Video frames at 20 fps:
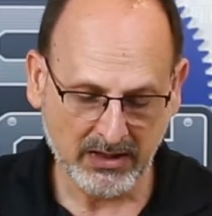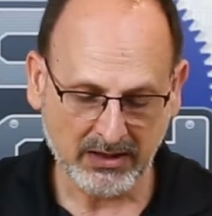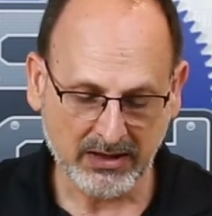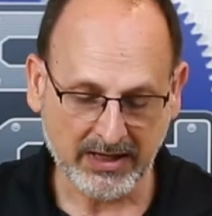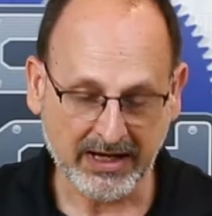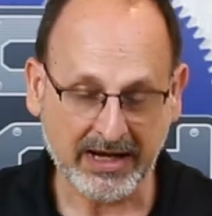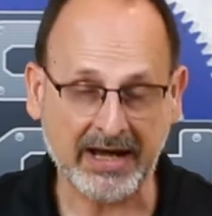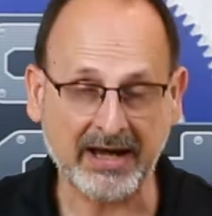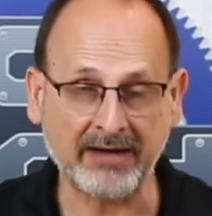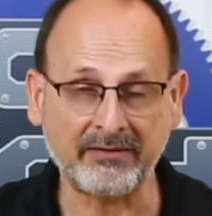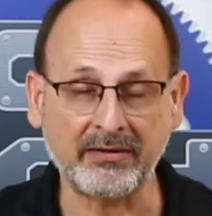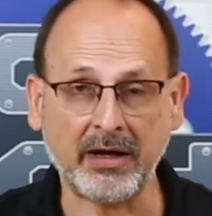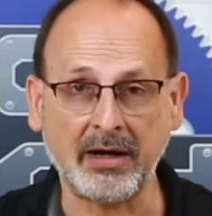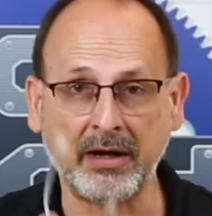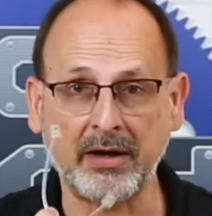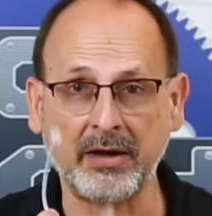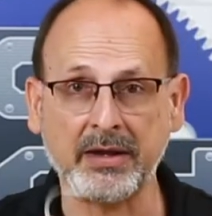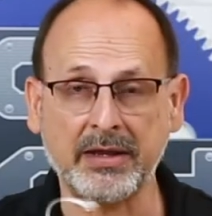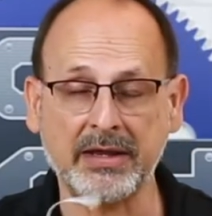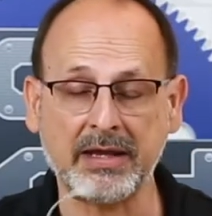They have
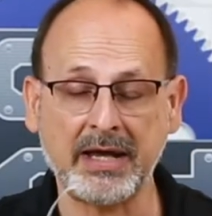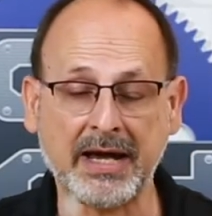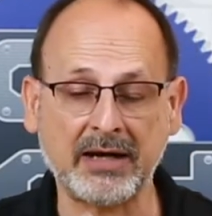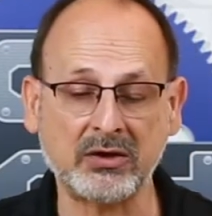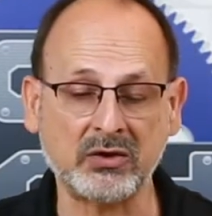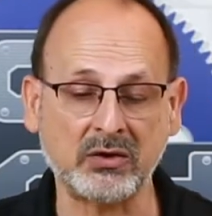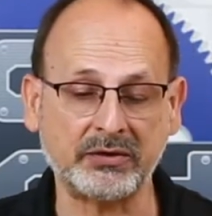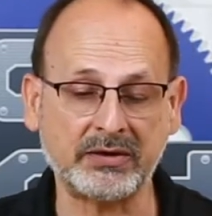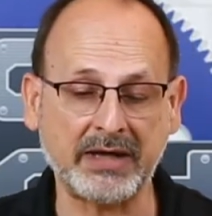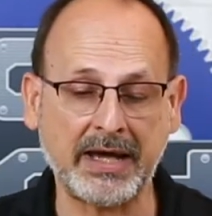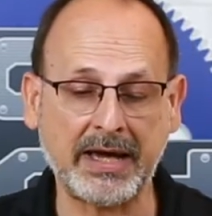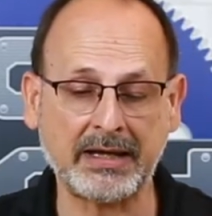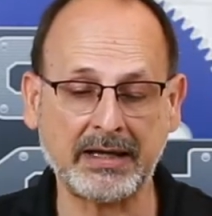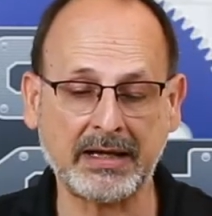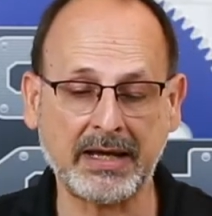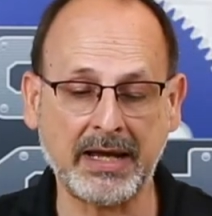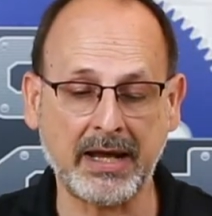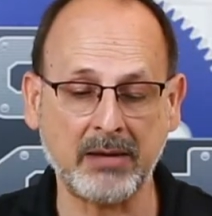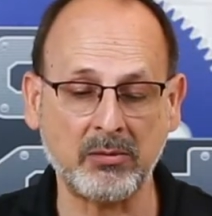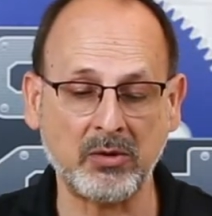uh, the actual data
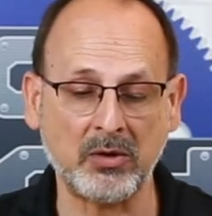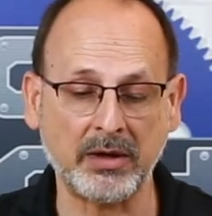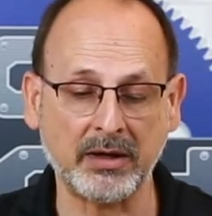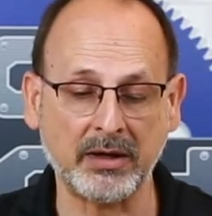cable